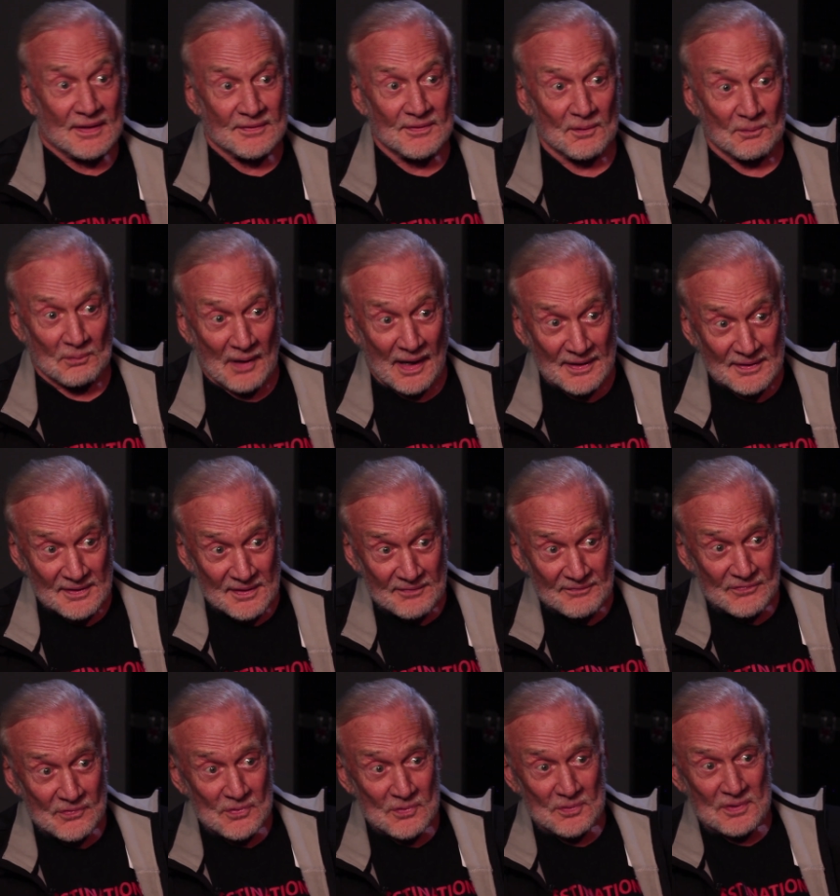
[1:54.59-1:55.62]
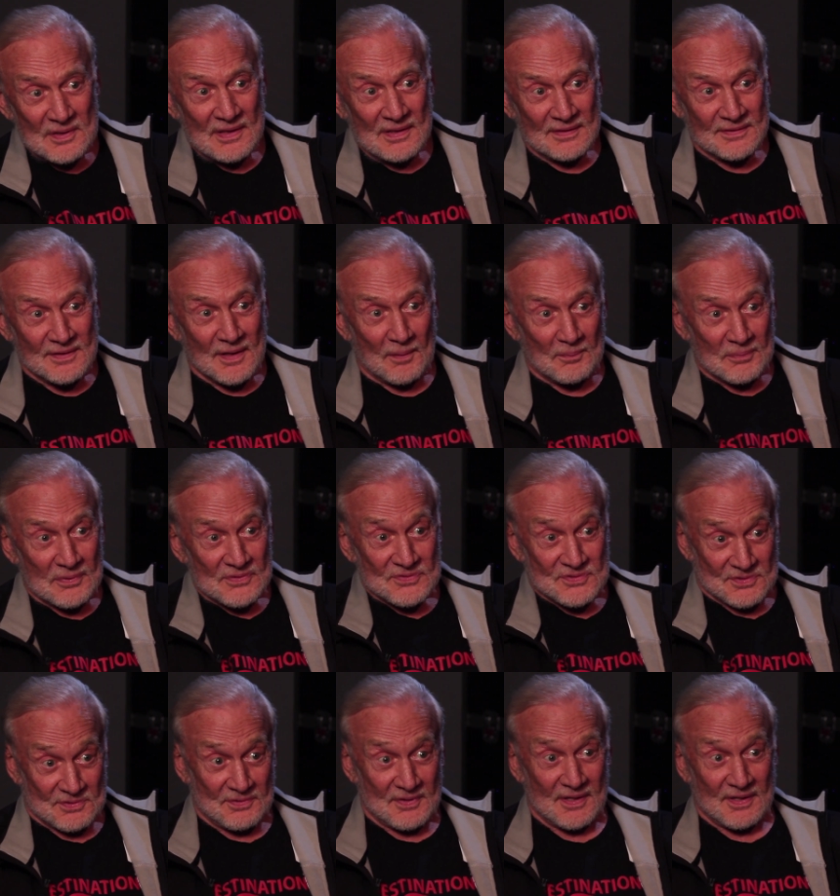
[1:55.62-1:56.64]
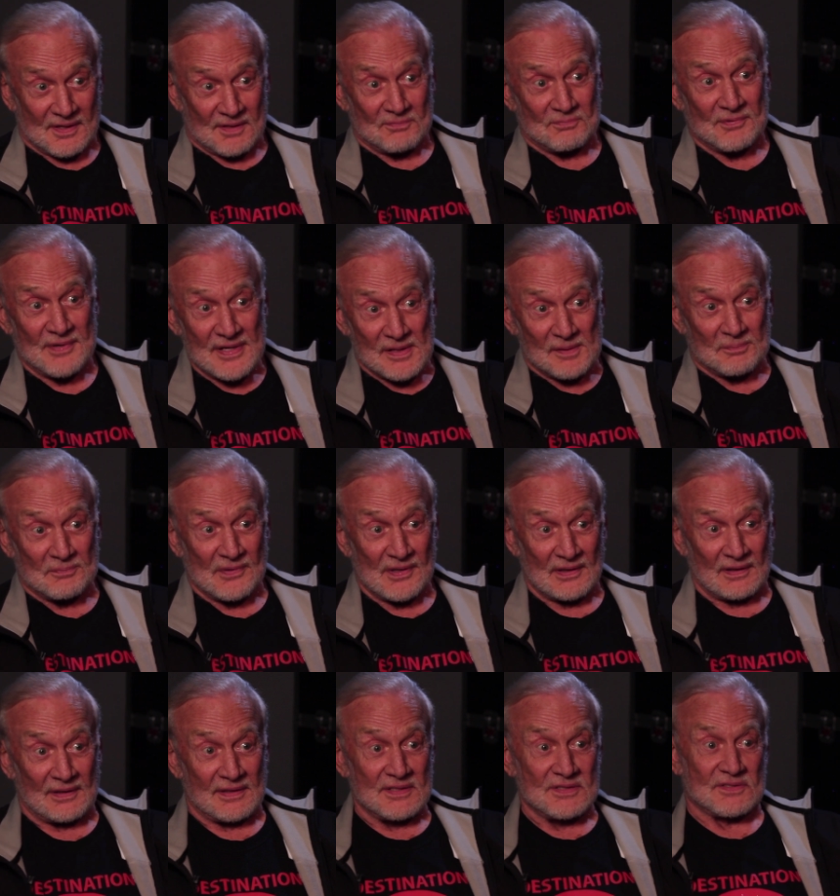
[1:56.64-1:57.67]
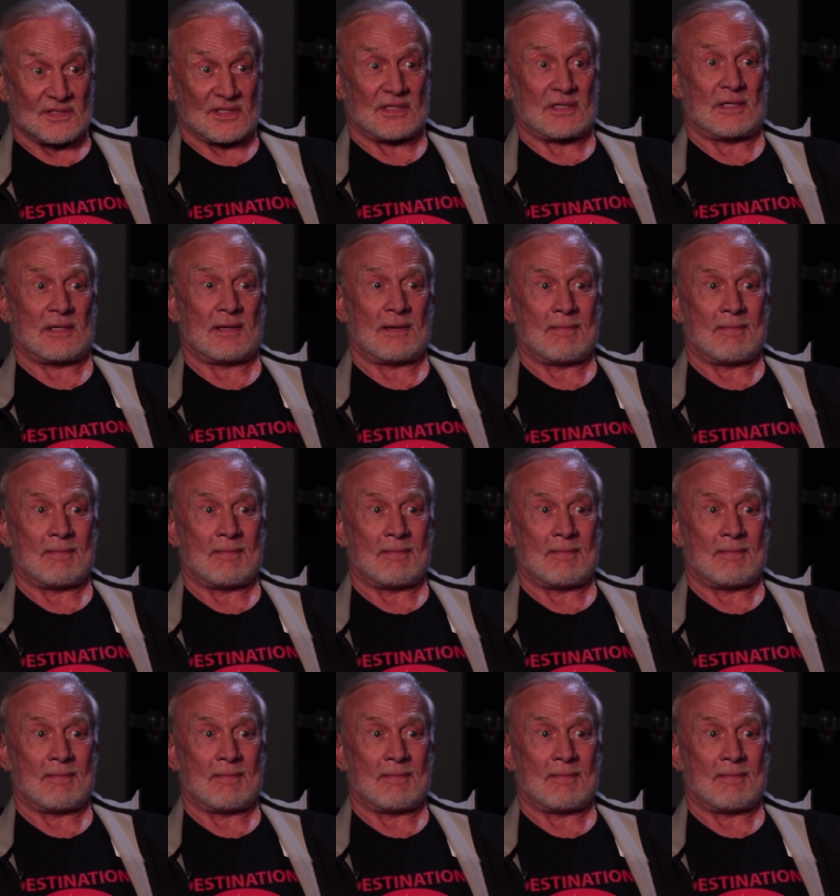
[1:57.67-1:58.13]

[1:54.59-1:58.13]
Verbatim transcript: the rendezvous numbers so you could read them real easy.